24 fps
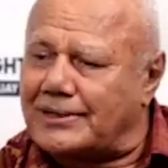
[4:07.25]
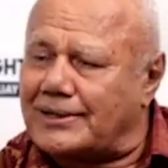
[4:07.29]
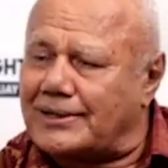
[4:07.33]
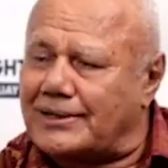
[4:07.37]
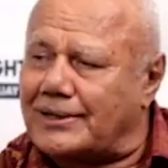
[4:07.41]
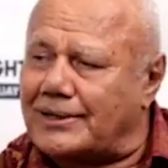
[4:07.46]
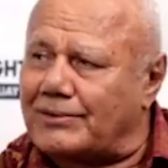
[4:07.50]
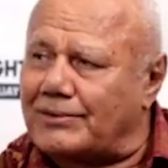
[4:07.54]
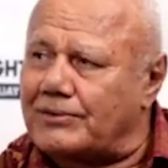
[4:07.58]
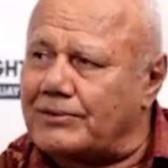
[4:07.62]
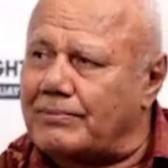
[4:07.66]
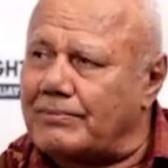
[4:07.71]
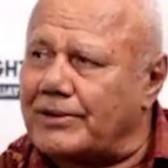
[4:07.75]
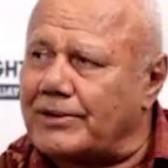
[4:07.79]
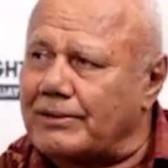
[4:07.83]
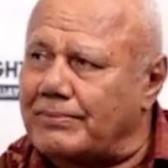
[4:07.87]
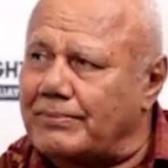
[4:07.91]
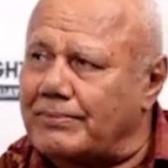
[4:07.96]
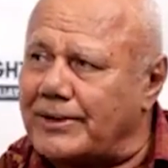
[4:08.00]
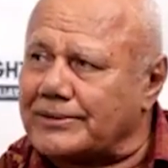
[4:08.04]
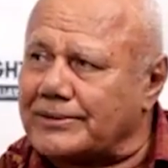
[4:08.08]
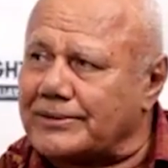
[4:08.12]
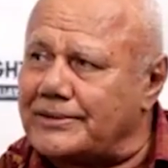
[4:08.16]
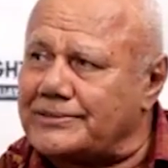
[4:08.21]
Uh, I will bring
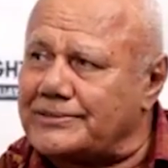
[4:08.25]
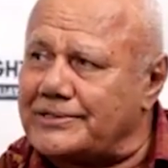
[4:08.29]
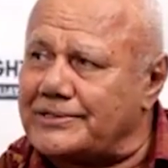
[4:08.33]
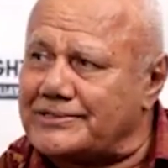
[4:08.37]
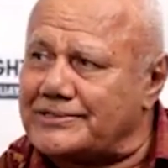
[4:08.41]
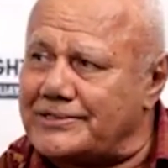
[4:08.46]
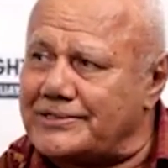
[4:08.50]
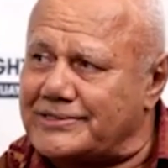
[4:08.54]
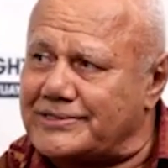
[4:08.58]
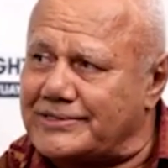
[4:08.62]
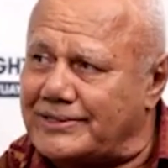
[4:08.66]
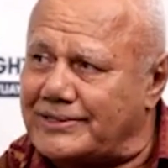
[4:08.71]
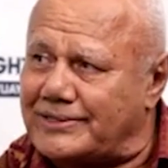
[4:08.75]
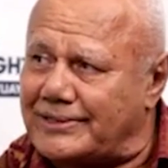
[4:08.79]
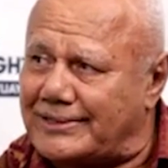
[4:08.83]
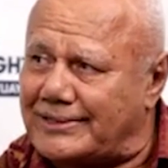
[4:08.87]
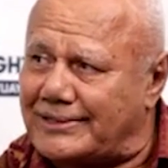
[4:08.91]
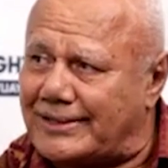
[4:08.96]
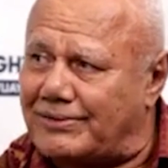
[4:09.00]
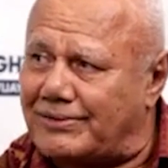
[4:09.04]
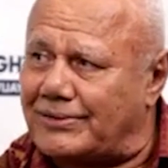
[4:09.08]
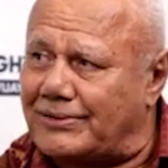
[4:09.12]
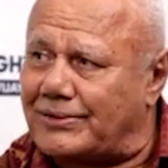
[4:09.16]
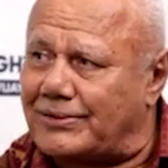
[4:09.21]
back the GCC.
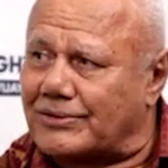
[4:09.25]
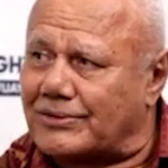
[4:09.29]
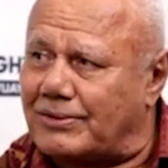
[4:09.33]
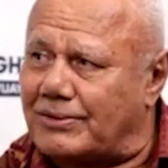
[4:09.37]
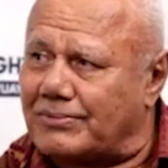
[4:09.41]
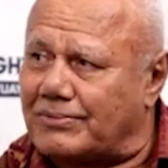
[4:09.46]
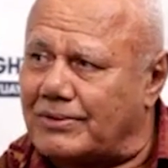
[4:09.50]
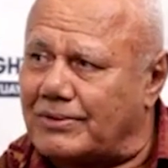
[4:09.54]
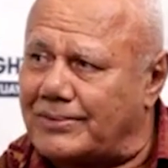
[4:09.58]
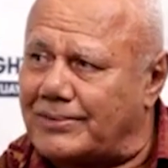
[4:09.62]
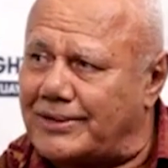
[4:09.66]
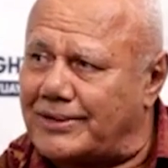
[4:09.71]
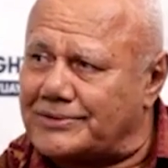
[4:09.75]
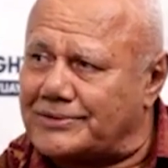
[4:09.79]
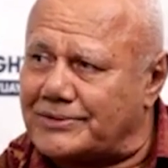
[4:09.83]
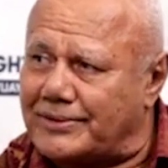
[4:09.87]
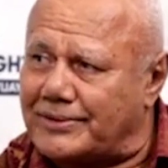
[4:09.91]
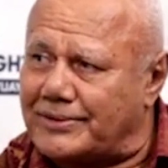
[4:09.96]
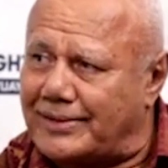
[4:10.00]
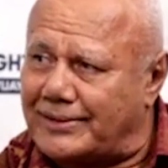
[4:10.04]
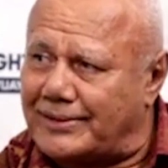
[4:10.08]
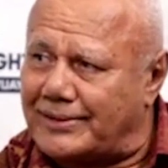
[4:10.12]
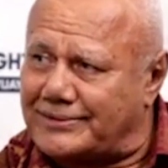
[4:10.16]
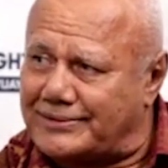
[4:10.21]
I will not compromise on
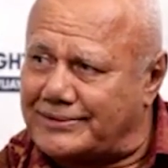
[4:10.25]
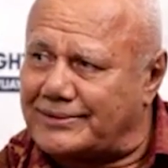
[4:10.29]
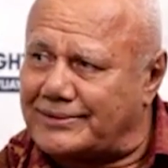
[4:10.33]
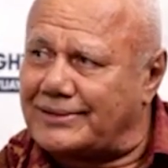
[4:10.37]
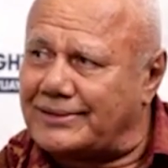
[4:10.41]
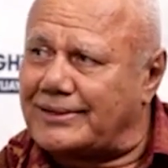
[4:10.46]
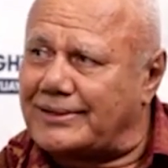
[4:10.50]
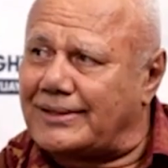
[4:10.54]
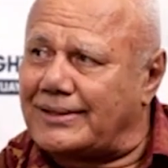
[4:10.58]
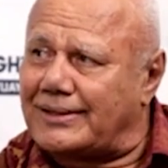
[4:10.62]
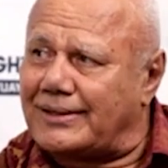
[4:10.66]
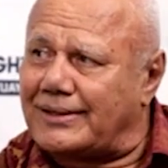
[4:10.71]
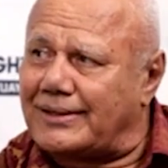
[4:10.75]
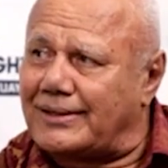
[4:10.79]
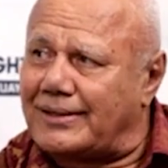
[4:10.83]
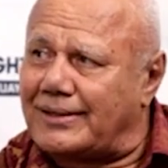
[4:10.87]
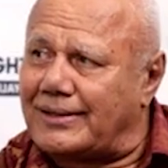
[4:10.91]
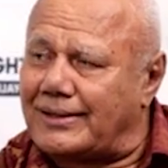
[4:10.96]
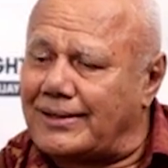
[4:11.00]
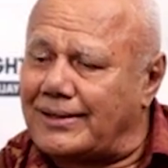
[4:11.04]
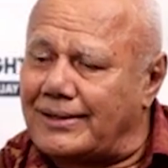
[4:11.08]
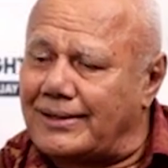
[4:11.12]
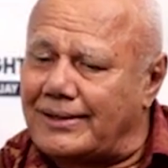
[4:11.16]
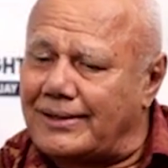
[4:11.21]
that.
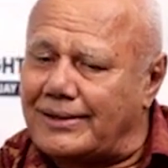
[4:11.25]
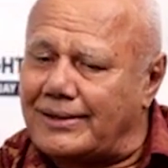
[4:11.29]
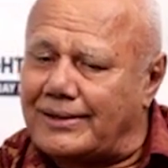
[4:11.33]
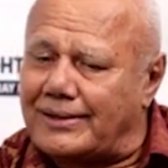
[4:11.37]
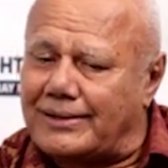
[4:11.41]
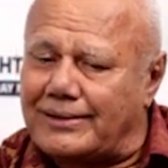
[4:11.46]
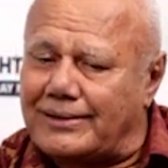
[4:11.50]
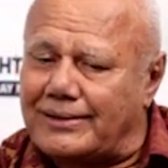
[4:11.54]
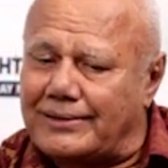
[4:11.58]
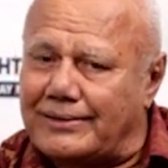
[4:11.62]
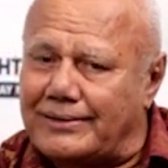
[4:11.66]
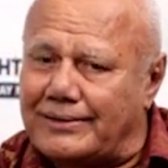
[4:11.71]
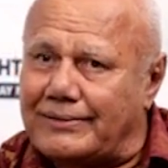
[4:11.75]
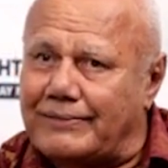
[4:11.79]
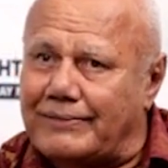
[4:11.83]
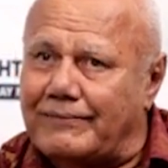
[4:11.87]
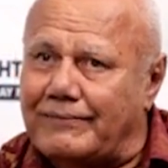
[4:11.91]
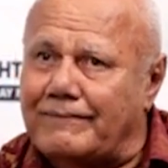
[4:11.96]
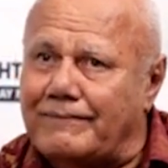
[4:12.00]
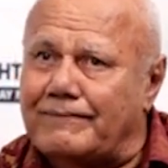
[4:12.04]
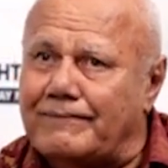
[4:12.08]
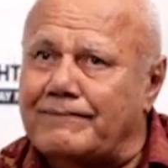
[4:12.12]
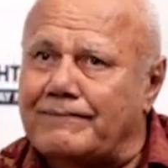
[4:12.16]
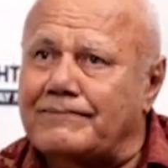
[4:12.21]

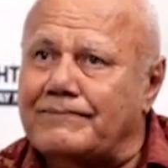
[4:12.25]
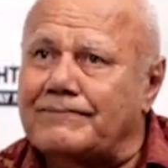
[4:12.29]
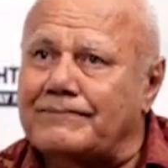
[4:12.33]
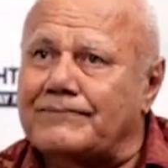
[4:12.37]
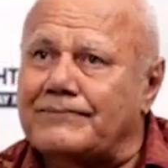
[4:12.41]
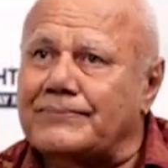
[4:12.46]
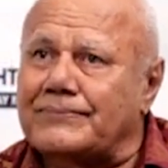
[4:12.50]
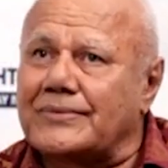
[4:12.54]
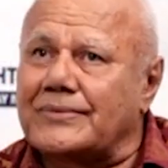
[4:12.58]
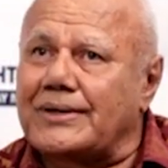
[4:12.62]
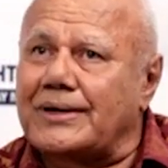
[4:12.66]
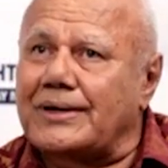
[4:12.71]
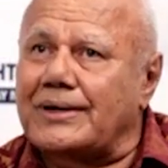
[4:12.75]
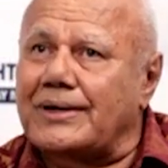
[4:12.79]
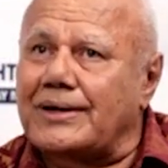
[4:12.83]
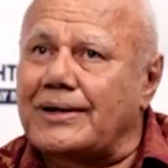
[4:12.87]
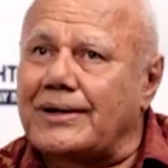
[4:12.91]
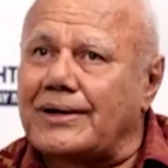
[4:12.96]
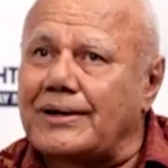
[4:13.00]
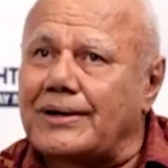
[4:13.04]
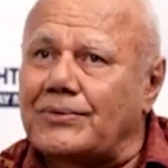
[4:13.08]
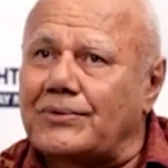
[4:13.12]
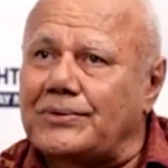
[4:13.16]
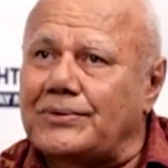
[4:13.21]
Um,
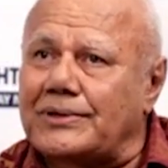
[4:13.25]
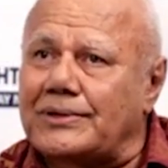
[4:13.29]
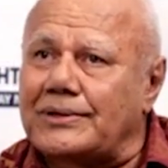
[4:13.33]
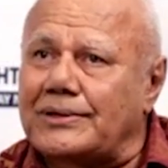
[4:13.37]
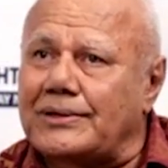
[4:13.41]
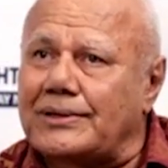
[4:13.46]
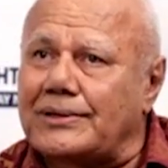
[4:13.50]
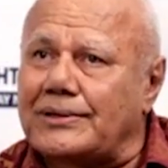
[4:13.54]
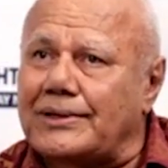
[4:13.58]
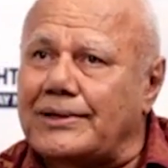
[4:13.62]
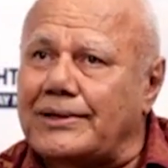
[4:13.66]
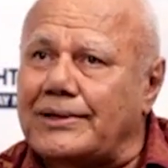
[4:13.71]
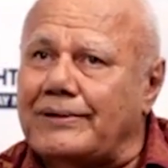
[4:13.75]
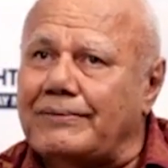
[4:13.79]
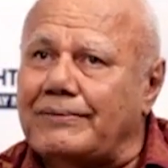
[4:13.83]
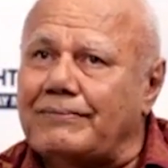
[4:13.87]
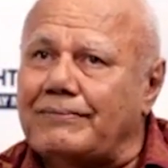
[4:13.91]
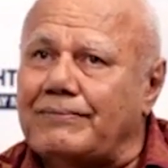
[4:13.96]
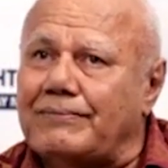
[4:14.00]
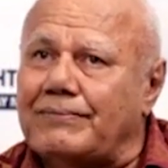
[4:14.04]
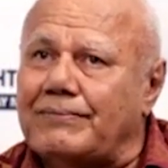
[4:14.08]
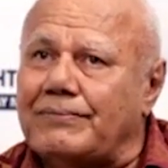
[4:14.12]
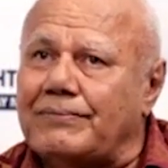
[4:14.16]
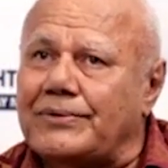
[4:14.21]
I will
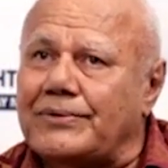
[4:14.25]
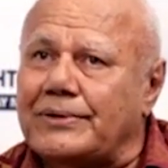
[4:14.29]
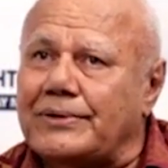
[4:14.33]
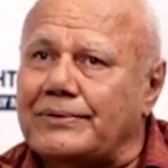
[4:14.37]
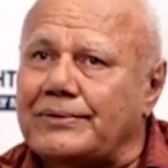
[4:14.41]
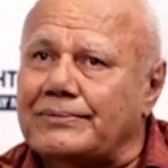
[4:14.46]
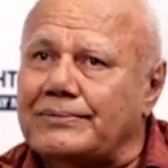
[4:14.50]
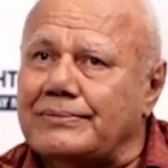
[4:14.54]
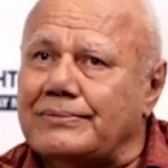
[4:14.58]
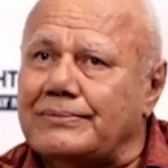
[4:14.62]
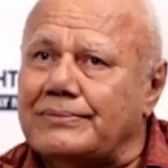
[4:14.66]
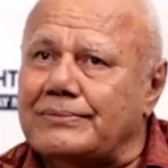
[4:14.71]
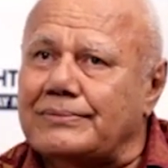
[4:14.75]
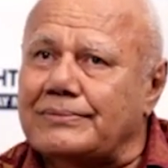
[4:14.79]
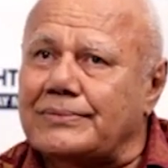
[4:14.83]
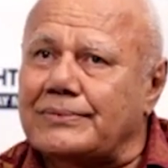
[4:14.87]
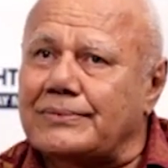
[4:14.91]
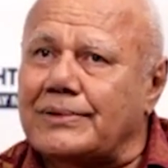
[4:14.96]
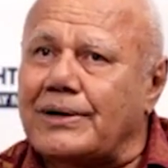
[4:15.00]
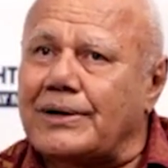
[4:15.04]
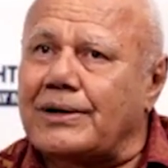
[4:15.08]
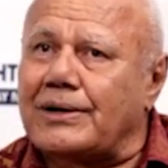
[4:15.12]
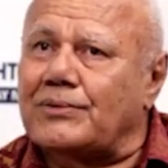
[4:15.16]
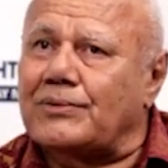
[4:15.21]
um,
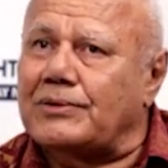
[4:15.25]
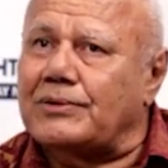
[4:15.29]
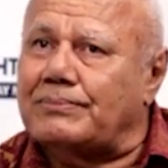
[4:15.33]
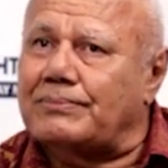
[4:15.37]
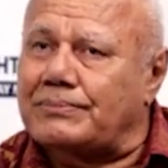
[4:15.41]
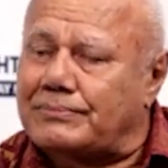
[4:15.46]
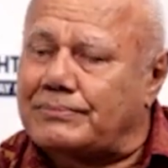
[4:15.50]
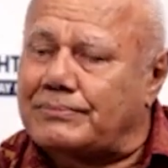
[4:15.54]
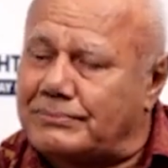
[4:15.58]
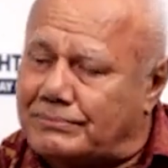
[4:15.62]
I will